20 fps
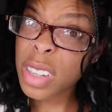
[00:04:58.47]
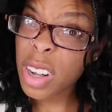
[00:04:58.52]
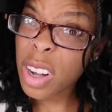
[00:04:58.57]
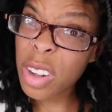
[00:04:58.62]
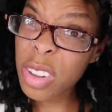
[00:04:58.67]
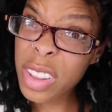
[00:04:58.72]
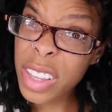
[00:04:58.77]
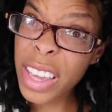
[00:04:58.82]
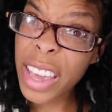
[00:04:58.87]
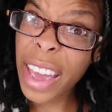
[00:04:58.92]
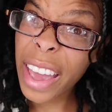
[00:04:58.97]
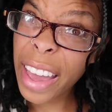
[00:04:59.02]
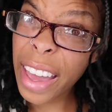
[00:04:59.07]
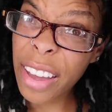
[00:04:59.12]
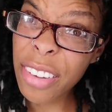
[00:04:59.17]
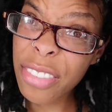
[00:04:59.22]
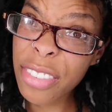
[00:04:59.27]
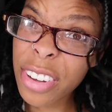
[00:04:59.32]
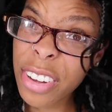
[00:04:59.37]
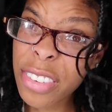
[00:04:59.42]
only
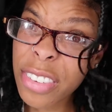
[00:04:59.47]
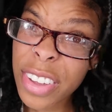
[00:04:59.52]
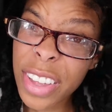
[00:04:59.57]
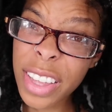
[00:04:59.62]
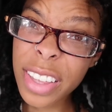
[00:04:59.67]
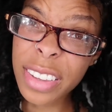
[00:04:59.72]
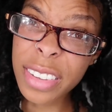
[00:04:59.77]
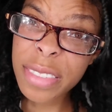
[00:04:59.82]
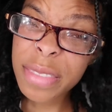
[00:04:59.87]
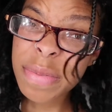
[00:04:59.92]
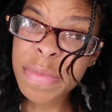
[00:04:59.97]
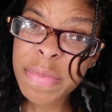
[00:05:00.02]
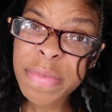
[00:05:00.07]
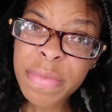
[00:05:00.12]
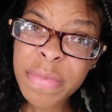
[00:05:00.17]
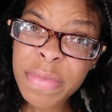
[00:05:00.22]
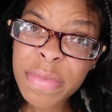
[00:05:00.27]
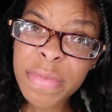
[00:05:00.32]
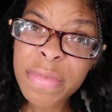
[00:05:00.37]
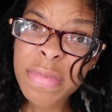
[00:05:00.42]
half of it
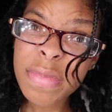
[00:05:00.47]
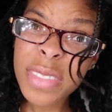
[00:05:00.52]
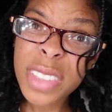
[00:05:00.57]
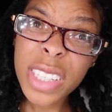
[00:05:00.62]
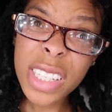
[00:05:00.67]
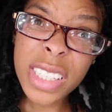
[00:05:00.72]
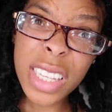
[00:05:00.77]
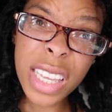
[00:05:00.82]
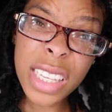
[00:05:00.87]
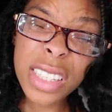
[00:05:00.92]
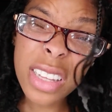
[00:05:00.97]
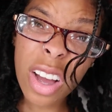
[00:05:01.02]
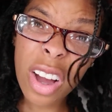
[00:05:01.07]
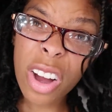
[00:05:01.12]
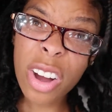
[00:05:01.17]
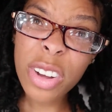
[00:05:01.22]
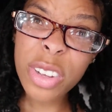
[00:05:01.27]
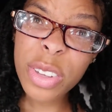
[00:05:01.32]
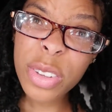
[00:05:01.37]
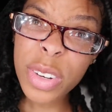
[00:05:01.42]
because that's
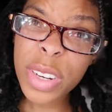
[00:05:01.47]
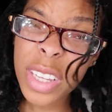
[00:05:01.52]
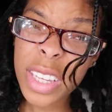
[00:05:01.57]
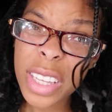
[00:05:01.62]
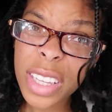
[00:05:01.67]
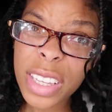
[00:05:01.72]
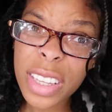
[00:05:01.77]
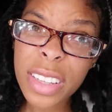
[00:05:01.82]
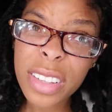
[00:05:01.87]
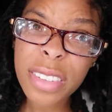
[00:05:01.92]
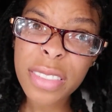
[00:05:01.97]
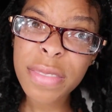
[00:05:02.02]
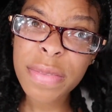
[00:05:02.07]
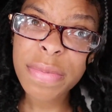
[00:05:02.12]
all you need.